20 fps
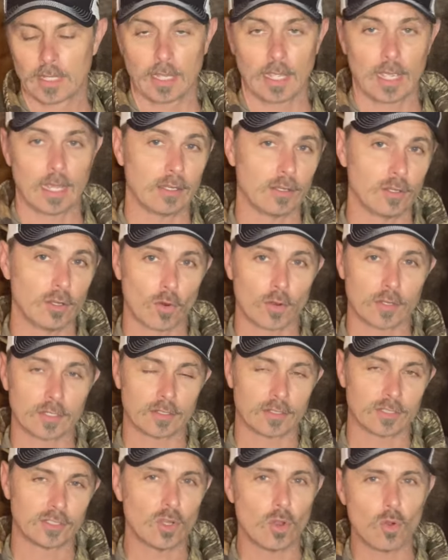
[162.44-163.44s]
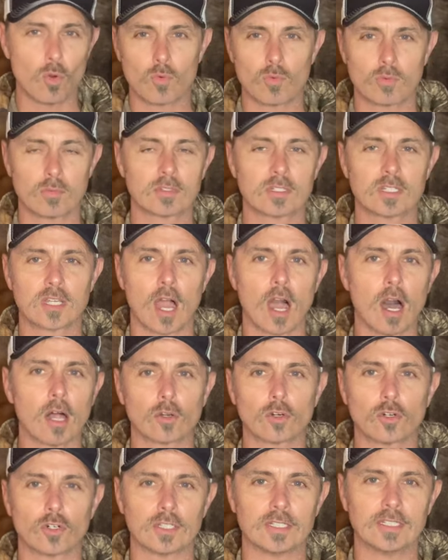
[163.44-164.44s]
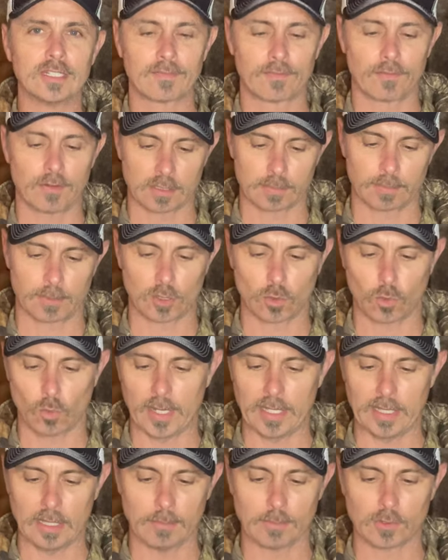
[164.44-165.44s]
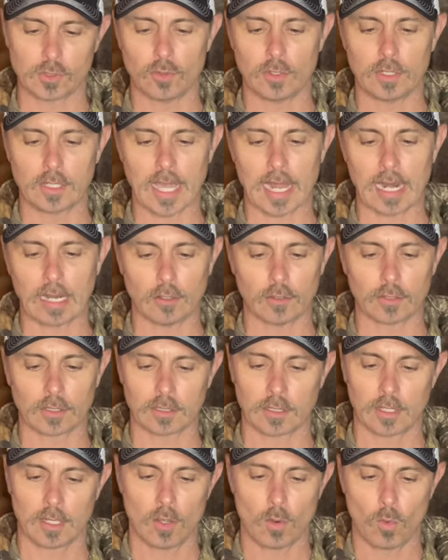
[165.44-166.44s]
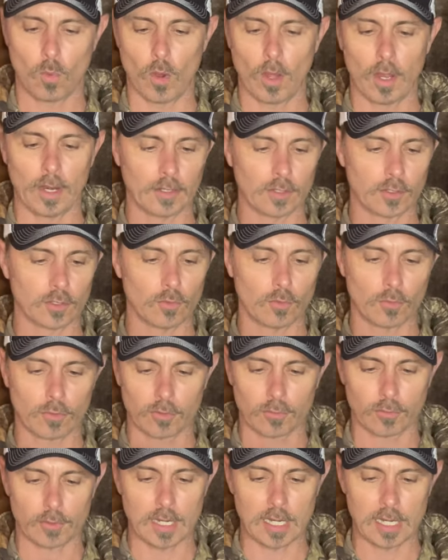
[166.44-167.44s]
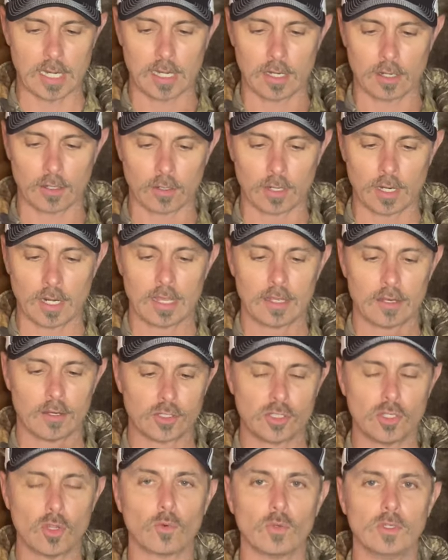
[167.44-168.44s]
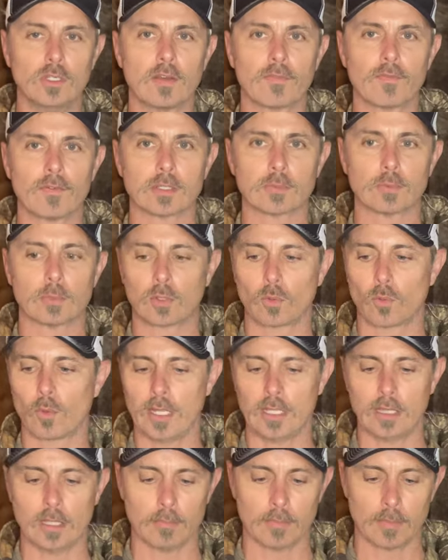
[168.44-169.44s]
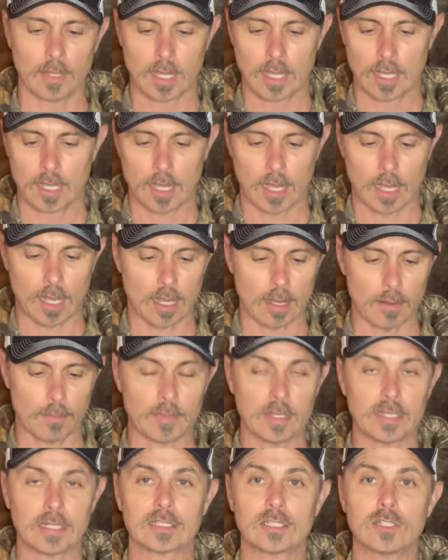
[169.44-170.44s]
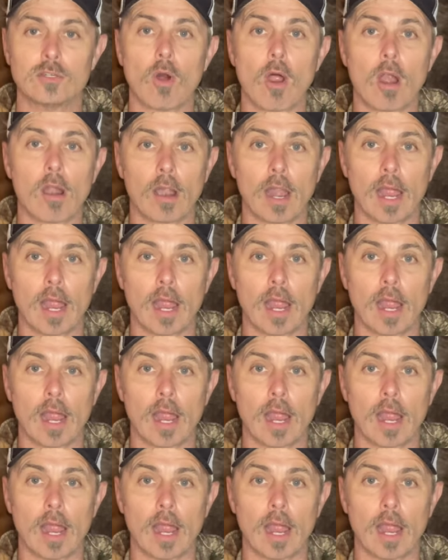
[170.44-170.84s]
And you notice there's no color difference between them. So you can kind of look one, two, three here. There's no difference between them um, to our